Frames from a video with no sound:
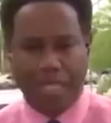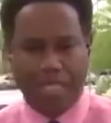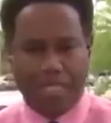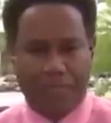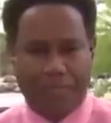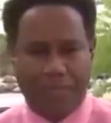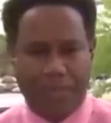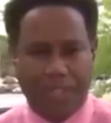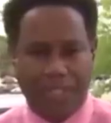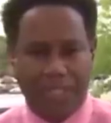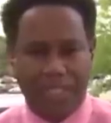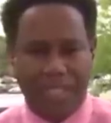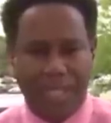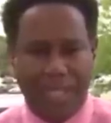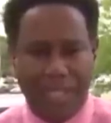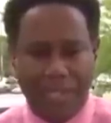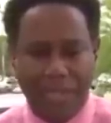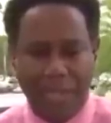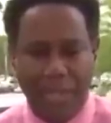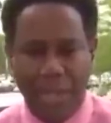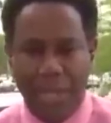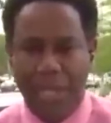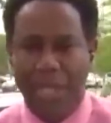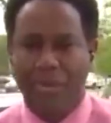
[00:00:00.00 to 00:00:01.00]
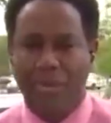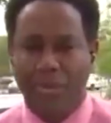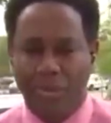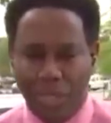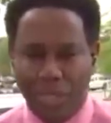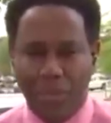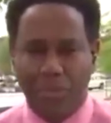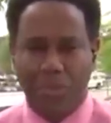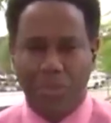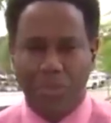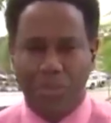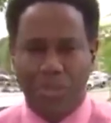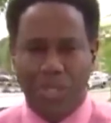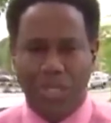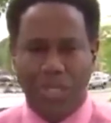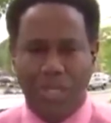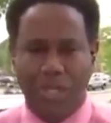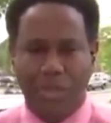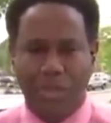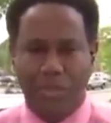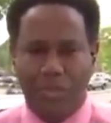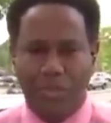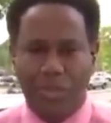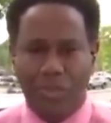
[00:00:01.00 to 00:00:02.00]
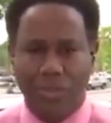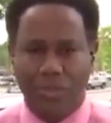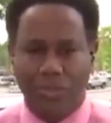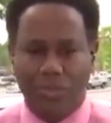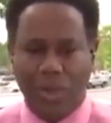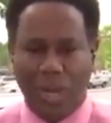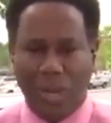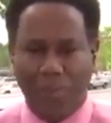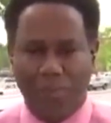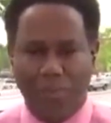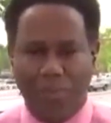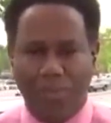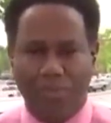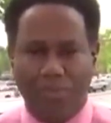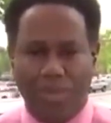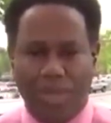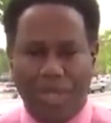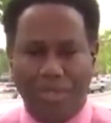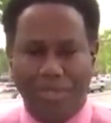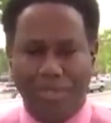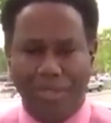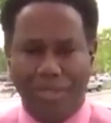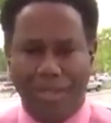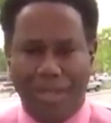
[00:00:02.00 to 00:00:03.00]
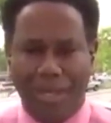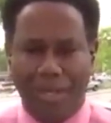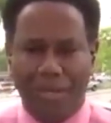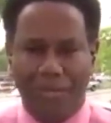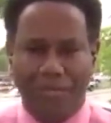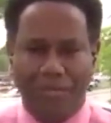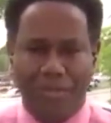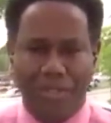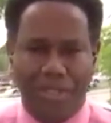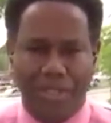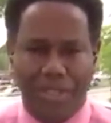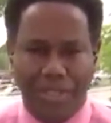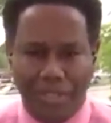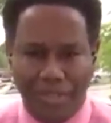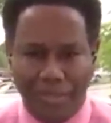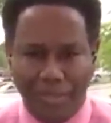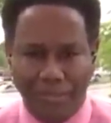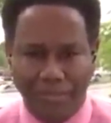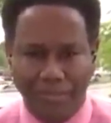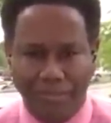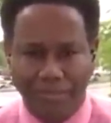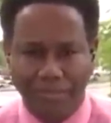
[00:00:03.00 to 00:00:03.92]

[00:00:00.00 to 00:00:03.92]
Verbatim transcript: peacefully, and we were there when the rapper bonded out of jail.